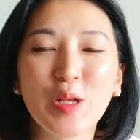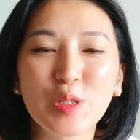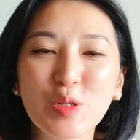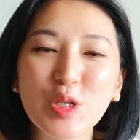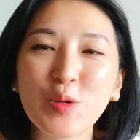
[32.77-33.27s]

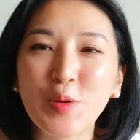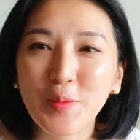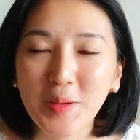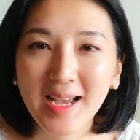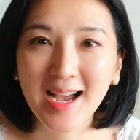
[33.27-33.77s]
So she will
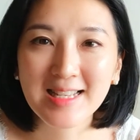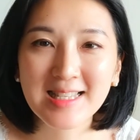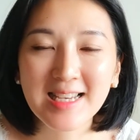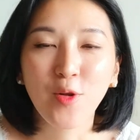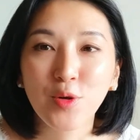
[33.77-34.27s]
be
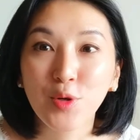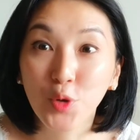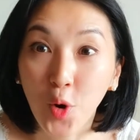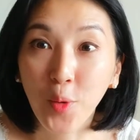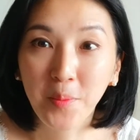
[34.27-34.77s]
asking on
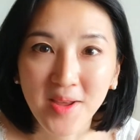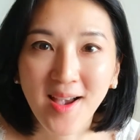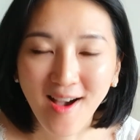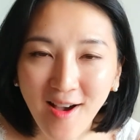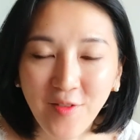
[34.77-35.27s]
your
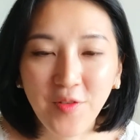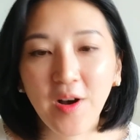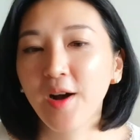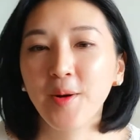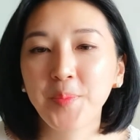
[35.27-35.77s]
behalf
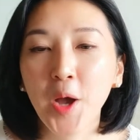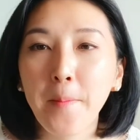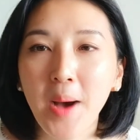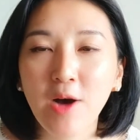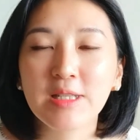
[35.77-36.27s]

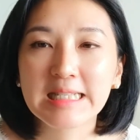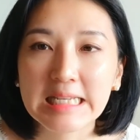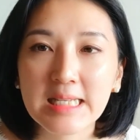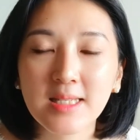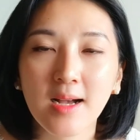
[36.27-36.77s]
about
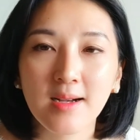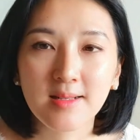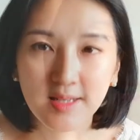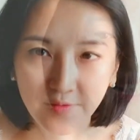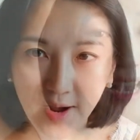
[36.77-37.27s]
this
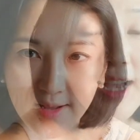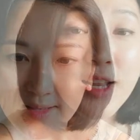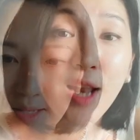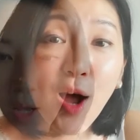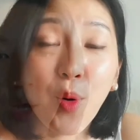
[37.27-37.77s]

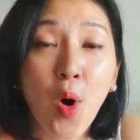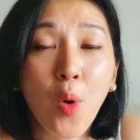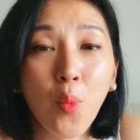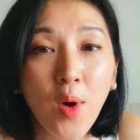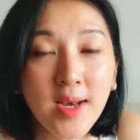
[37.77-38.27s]
device. Now,
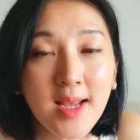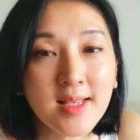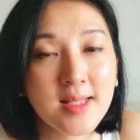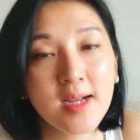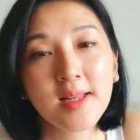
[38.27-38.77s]
what
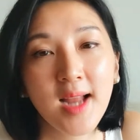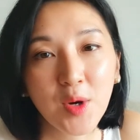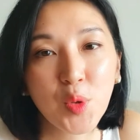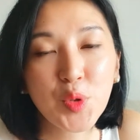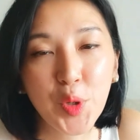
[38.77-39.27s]
is the
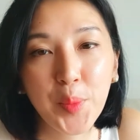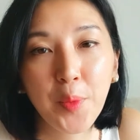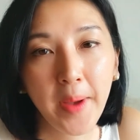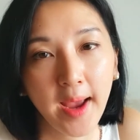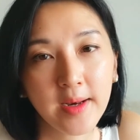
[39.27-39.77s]
Nano
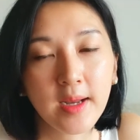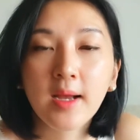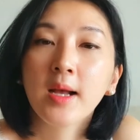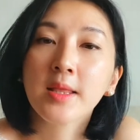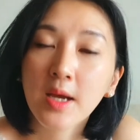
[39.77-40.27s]
Derma Pen?
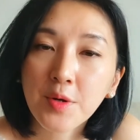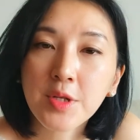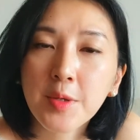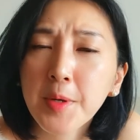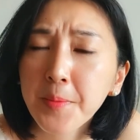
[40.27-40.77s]
Nano
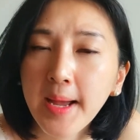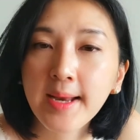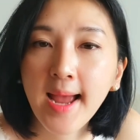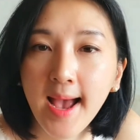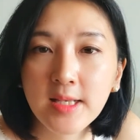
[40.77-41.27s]
Derma
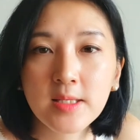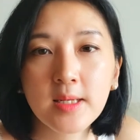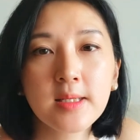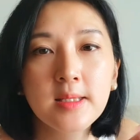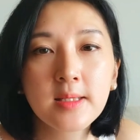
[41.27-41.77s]
Pen has
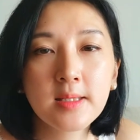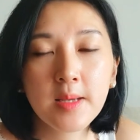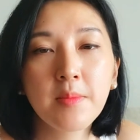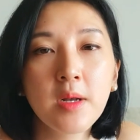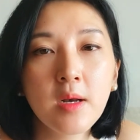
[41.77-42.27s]
a
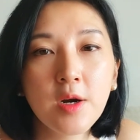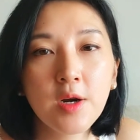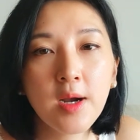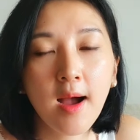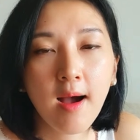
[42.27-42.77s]
similar